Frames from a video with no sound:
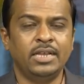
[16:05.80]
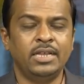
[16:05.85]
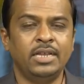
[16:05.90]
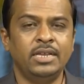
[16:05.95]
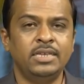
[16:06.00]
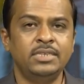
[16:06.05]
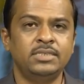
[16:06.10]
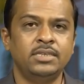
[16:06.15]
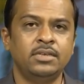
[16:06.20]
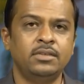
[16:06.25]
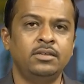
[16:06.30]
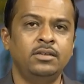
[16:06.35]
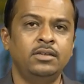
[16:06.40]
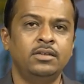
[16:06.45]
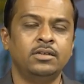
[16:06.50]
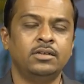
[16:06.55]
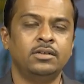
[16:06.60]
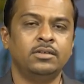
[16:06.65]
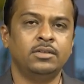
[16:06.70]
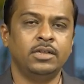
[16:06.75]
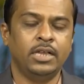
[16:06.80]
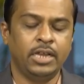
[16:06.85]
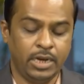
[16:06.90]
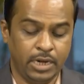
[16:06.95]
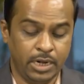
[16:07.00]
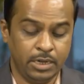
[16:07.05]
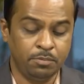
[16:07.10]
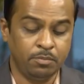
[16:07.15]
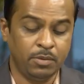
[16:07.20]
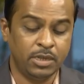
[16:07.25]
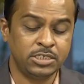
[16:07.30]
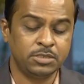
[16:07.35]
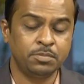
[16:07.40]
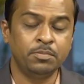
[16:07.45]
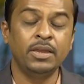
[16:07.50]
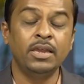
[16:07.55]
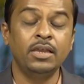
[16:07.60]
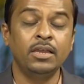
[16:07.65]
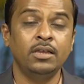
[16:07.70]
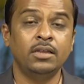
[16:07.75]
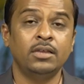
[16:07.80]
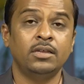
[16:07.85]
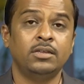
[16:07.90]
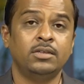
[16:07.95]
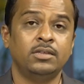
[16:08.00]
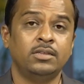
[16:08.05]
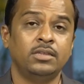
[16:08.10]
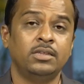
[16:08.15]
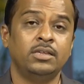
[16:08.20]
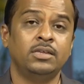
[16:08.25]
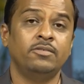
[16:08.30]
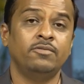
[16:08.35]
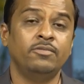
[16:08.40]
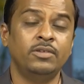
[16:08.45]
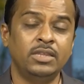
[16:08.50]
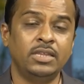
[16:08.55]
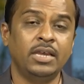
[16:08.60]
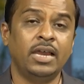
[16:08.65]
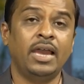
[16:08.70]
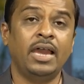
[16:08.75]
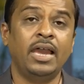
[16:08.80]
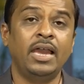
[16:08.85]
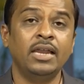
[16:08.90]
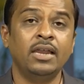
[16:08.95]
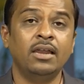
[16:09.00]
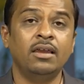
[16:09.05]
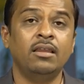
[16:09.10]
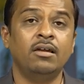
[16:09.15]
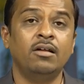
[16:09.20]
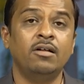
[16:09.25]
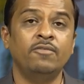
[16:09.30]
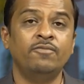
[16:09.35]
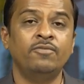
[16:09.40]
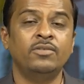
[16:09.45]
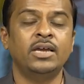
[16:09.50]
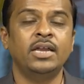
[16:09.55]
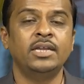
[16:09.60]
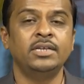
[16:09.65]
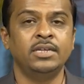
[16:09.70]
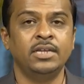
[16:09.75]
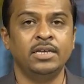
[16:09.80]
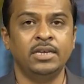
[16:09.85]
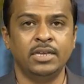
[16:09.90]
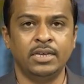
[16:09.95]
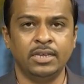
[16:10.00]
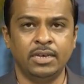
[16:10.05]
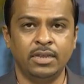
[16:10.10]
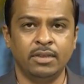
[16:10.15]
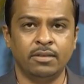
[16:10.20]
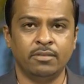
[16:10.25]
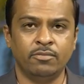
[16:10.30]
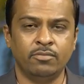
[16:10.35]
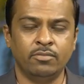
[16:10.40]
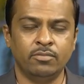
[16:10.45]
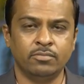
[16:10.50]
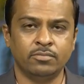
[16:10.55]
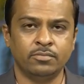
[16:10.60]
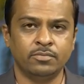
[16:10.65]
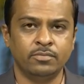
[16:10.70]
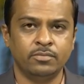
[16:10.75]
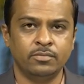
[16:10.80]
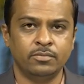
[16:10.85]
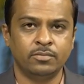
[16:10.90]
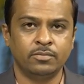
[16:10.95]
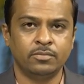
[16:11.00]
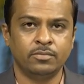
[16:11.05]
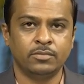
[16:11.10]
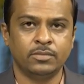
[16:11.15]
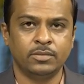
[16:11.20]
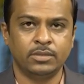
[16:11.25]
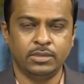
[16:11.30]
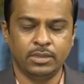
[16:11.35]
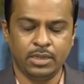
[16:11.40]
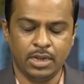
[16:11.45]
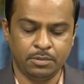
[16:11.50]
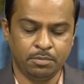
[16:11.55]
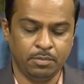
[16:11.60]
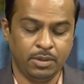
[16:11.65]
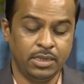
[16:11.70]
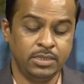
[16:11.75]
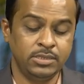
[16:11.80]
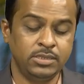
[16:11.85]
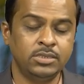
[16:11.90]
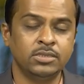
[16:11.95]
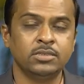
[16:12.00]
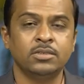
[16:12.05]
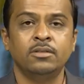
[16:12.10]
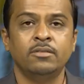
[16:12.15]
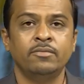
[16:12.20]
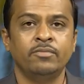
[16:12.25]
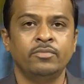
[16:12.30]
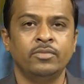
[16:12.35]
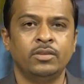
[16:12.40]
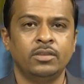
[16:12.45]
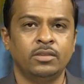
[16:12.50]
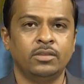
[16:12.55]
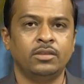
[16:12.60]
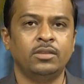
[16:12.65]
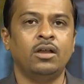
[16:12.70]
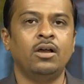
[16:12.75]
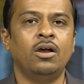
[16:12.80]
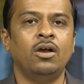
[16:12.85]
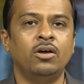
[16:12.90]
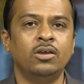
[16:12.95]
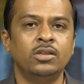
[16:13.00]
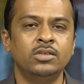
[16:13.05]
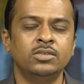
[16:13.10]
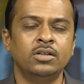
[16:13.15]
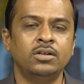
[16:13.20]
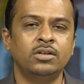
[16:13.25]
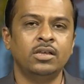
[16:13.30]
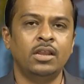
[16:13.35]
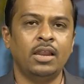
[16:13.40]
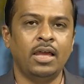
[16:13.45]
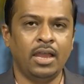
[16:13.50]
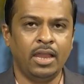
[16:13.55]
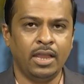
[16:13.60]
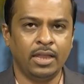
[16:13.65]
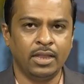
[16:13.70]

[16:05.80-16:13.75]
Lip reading: it must be with the angle of 90 degree. That means the horizontal